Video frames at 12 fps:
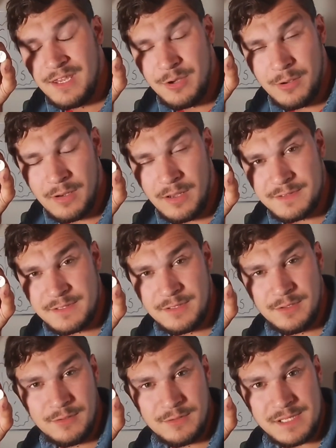You can also
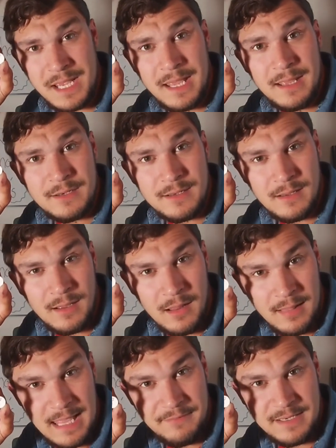use
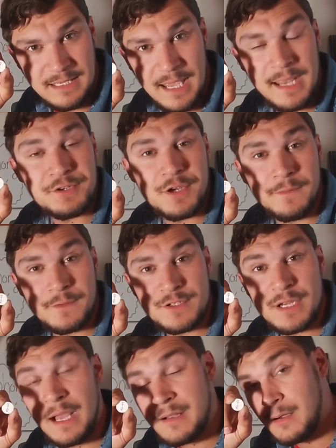11 gauge
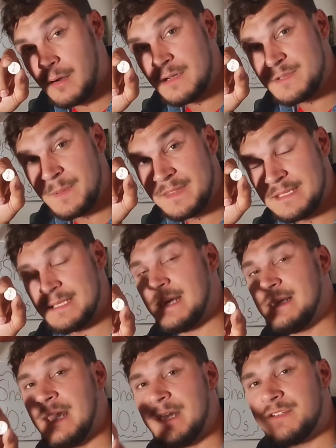overshot cards, but the
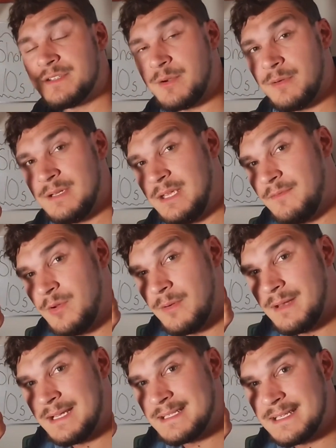10 gauge is going to give you
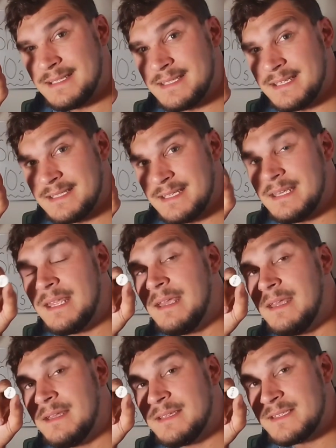a nice consistent
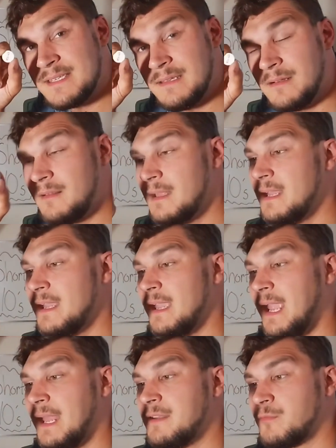seal
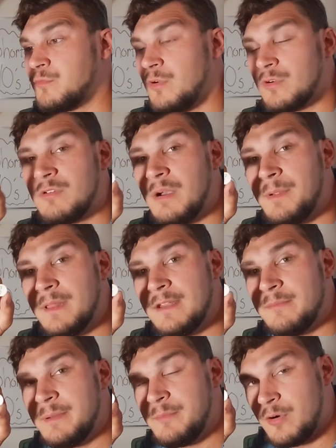and roll crimp a
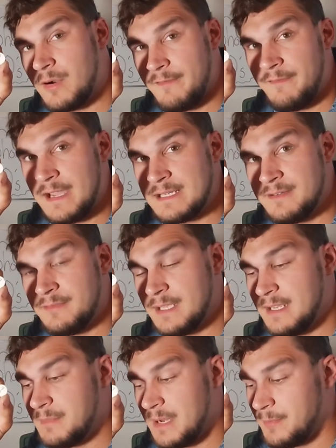little bit more
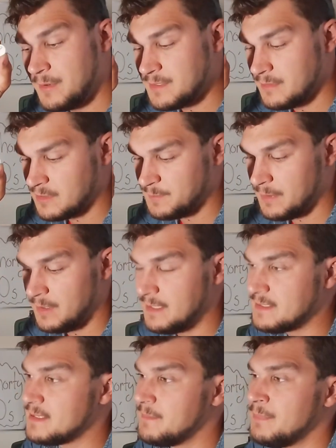effectively in my personal
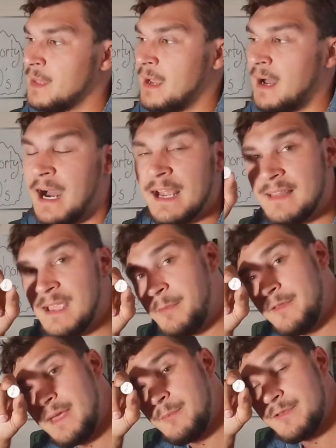experience. I
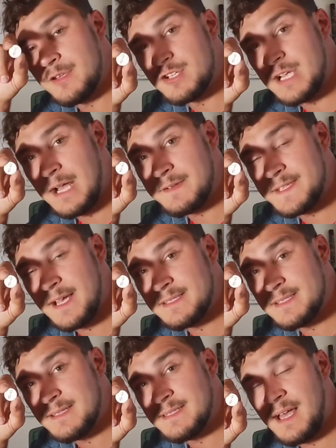label them with the shot
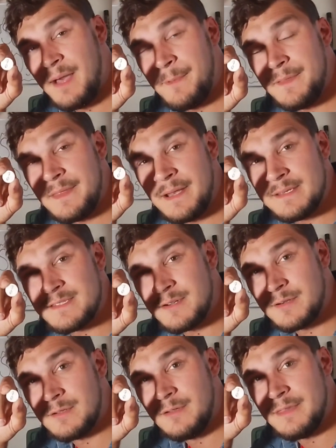size on top, and then I
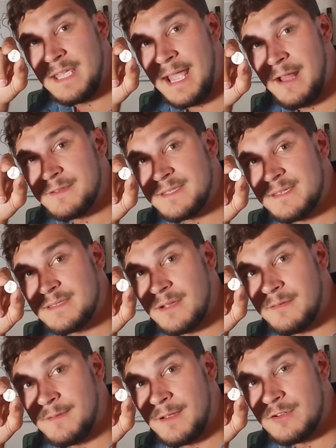circle the ounces
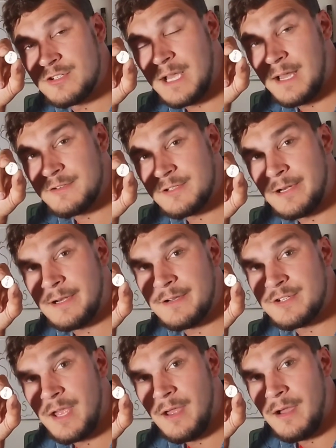of shot
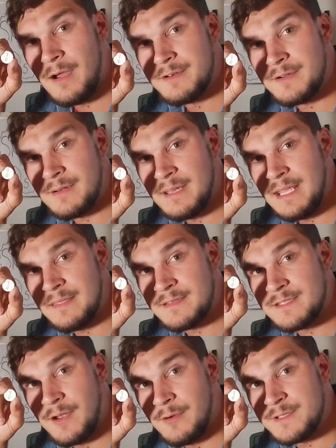charge underneath.
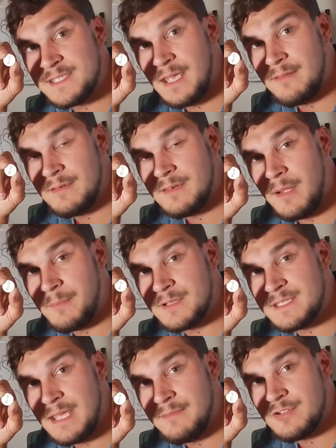So number
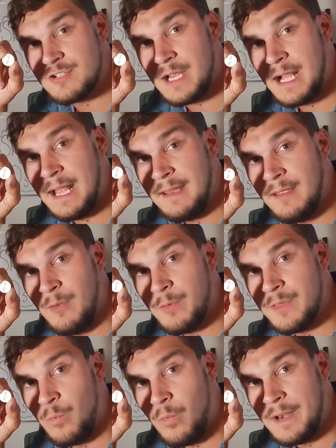7 shot
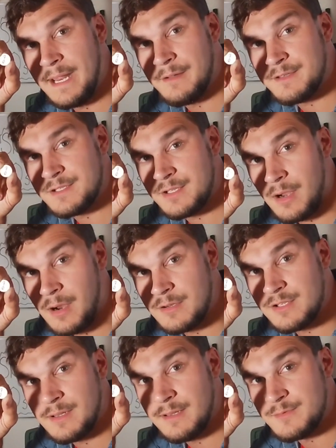with 1 ounce
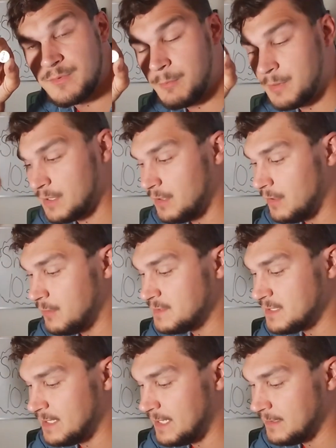charge is what we're going to
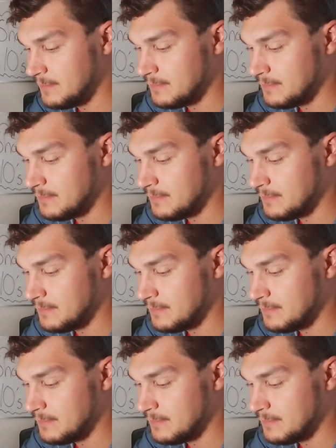load today.